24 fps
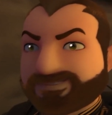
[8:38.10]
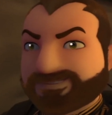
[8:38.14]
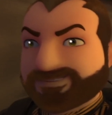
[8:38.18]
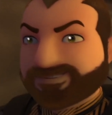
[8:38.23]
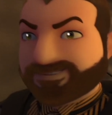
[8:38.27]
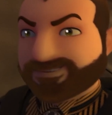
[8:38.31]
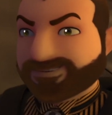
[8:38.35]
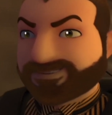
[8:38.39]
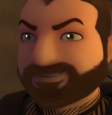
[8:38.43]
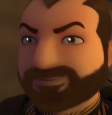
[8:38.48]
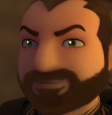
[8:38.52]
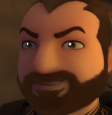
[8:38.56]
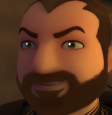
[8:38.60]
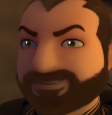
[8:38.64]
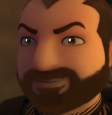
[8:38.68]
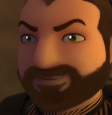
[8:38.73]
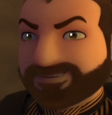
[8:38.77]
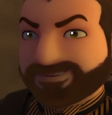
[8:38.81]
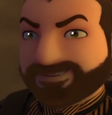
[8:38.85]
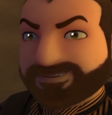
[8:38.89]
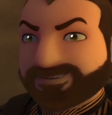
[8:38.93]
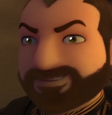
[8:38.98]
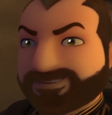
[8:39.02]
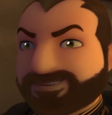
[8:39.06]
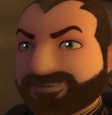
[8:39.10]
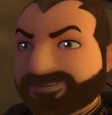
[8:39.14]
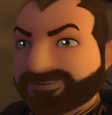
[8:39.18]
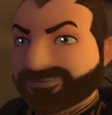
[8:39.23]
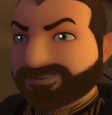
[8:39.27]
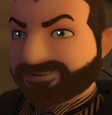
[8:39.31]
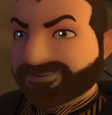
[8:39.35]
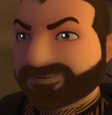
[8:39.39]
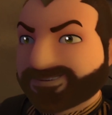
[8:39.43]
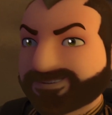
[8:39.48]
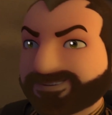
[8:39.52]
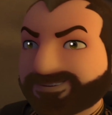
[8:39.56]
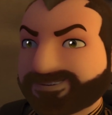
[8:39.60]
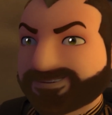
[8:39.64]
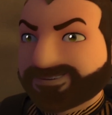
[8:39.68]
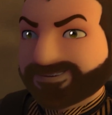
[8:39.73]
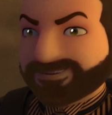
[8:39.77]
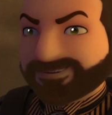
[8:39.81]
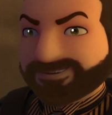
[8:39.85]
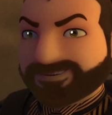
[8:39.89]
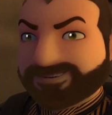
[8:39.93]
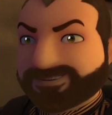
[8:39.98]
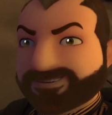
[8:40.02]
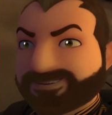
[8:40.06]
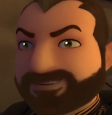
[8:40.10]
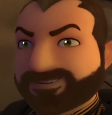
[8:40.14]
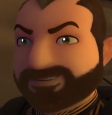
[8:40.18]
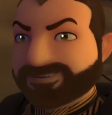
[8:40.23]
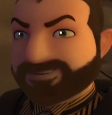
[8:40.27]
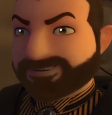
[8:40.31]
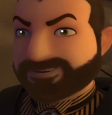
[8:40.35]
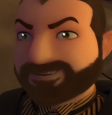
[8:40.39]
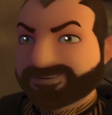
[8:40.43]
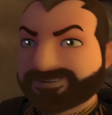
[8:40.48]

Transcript: The chance of a lifetime. If I capture